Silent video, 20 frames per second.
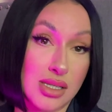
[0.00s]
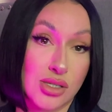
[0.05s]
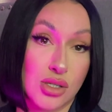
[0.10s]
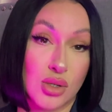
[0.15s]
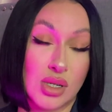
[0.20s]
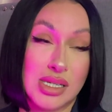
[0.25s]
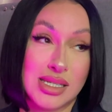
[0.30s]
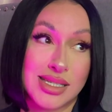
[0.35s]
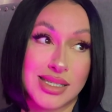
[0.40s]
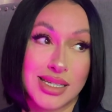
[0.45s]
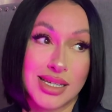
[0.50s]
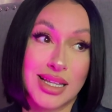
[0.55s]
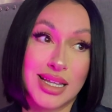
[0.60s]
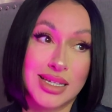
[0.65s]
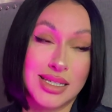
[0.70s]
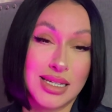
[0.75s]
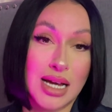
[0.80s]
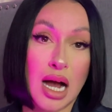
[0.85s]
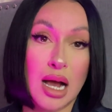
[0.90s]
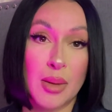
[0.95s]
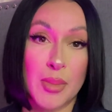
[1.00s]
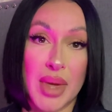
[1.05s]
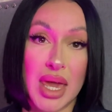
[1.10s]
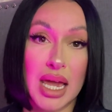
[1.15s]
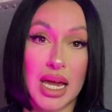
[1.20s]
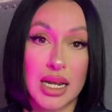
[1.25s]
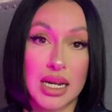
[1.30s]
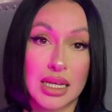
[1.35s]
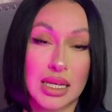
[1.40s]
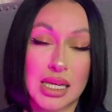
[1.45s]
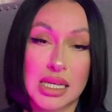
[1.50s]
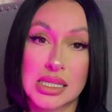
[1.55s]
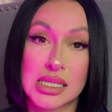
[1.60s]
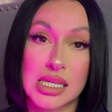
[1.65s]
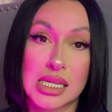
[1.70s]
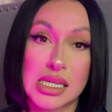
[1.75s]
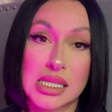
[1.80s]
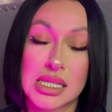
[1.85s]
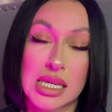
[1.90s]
So he's still a young man, and he